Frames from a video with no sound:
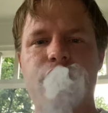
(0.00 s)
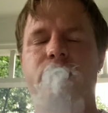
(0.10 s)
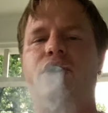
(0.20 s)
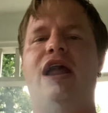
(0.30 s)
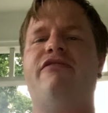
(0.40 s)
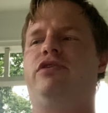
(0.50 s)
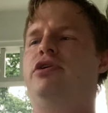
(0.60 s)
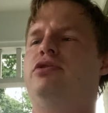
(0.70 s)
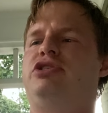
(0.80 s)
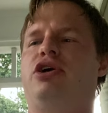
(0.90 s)
Good
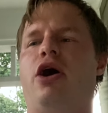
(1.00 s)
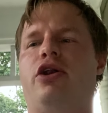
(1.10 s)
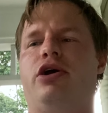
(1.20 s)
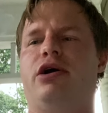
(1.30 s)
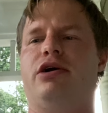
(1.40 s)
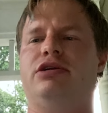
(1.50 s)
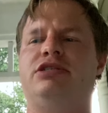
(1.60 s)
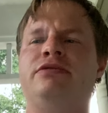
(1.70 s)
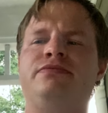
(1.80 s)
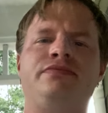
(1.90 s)
afternoon, cigar
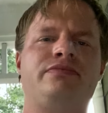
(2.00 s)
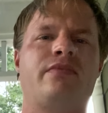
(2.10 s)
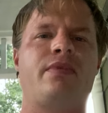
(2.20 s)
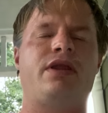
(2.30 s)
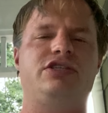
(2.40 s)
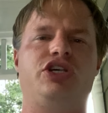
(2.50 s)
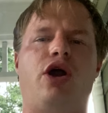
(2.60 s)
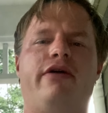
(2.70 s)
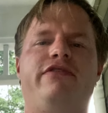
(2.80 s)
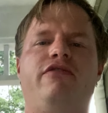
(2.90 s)
nerds.
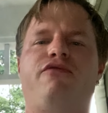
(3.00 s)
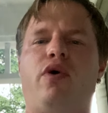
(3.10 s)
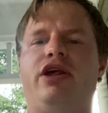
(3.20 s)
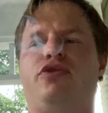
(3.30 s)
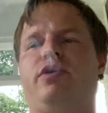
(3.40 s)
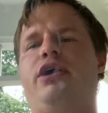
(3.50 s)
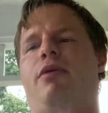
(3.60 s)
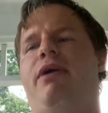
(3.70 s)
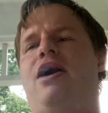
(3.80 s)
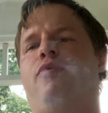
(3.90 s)
Cigar Review 43
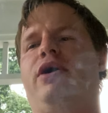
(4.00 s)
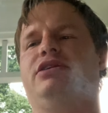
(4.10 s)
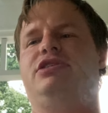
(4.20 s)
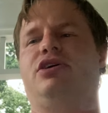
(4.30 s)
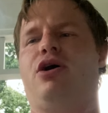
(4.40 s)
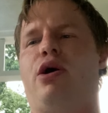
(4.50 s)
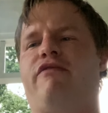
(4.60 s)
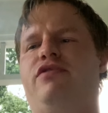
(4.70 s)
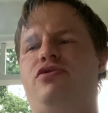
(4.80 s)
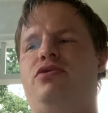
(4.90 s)
on Matt West Cigar
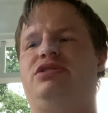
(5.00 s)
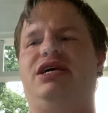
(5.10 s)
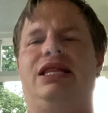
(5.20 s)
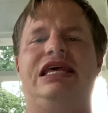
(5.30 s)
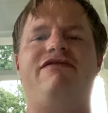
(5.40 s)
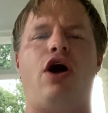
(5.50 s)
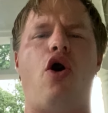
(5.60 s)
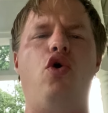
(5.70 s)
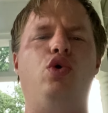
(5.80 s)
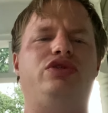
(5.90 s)
Reviews, the Oliva
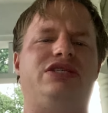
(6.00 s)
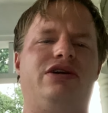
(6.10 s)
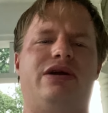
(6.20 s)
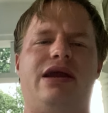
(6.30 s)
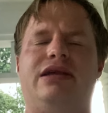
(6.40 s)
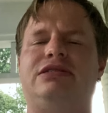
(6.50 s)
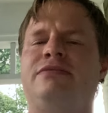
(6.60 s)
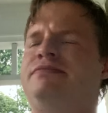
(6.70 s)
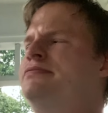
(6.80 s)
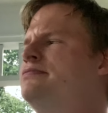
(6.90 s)
O Series.
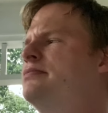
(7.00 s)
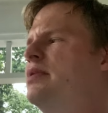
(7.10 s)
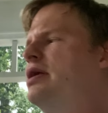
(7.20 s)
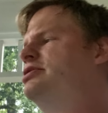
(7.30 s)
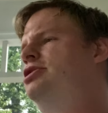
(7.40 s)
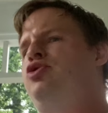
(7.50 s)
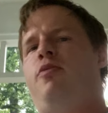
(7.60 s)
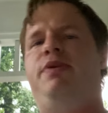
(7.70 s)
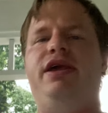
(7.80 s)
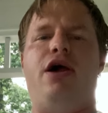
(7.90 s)
It's a
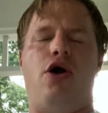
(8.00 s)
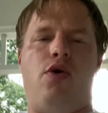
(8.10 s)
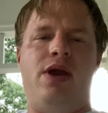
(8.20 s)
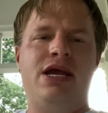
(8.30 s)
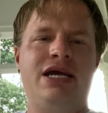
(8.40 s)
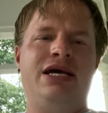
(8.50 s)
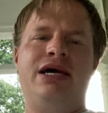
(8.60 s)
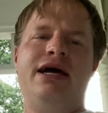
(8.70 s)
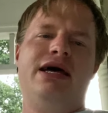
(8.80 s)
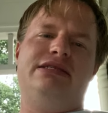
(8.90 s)
torpedo,
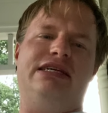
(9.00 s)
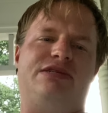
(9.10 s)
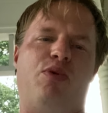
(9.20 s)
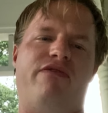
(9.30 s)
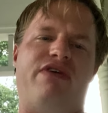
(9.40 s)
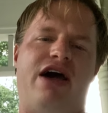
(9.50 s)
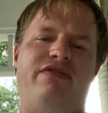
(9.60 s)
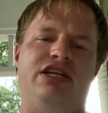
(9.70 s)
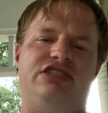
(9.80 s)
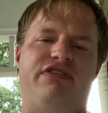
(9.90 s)
6.5
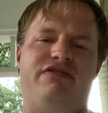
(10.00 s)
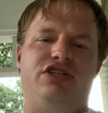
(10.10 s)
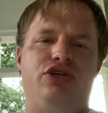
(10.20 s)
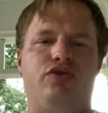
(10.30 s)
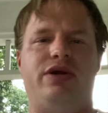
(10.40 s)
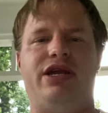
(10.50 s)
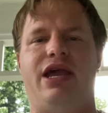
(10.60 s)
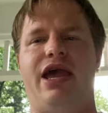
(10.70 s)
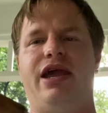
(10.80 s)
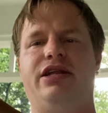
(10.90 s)
inch 52 ring
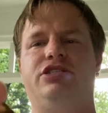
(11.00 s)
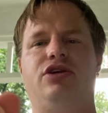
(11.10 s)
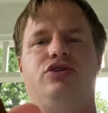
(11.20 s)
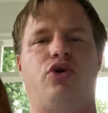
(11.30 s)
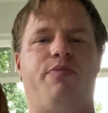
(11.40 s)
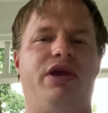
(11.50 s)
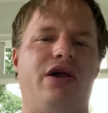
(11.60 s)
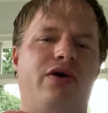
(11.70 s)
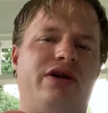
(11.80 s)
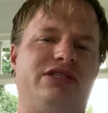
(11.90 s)
gauge. So,
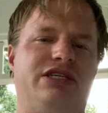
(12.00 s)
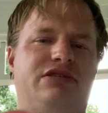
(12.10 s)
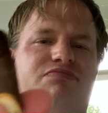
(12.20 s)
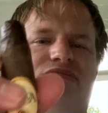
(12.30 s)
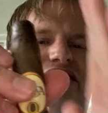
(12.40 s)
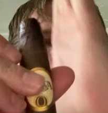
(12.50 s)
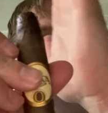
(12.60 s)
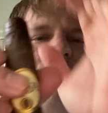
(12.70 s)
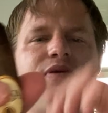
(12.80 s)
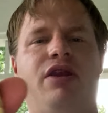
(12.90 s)
torpedo because it's
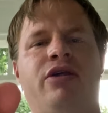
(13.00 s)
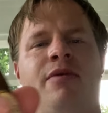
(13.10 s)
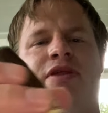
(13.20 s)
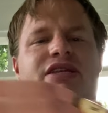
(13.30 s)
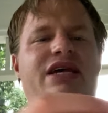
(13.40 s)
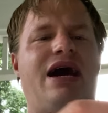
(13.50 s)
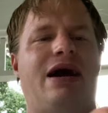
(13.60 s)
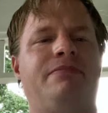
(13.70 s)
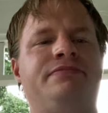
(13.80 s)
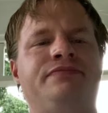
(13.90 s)
torpedoed up at the top.